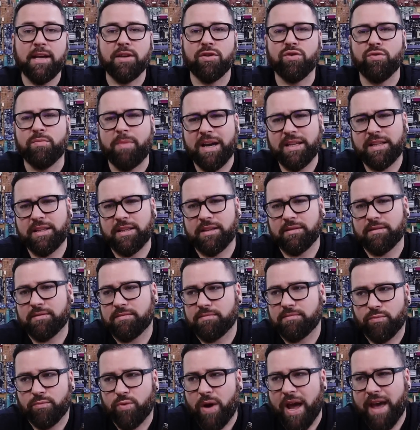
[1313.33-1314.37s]
you might
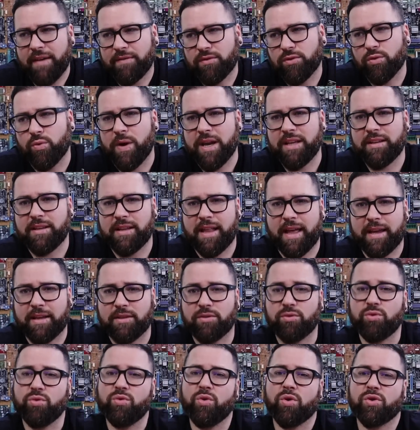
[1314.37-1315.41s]
have to wait
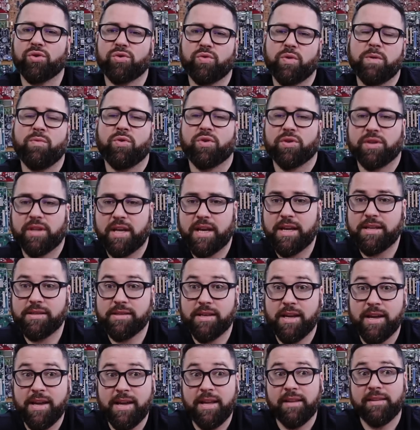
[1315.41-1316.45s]
like 2 or 3 more days